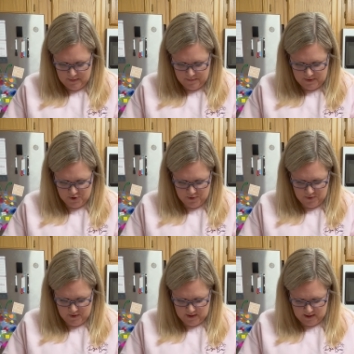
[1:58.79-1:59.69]
Measure
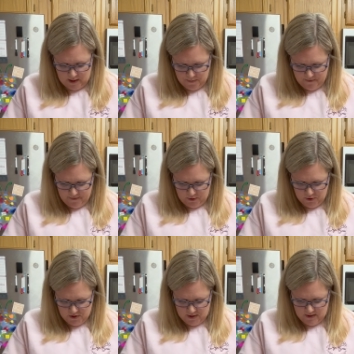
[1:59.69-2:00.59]
the cup
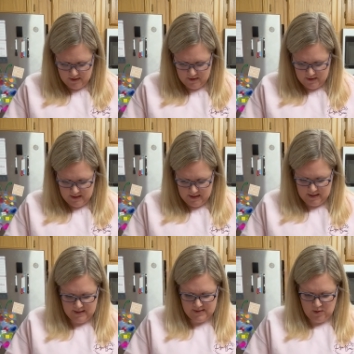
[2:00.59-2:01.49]
first.
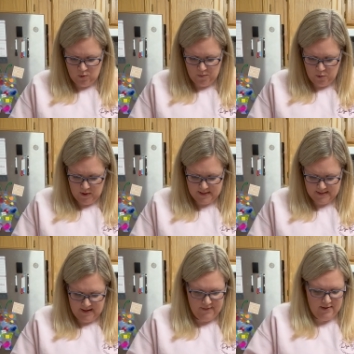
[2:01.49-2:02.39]
That's at
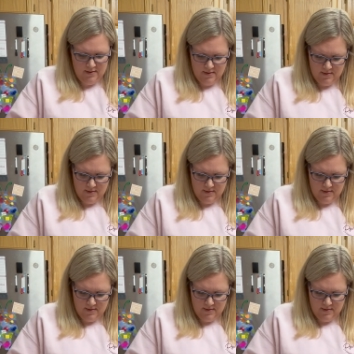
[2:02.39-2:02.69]
1.7.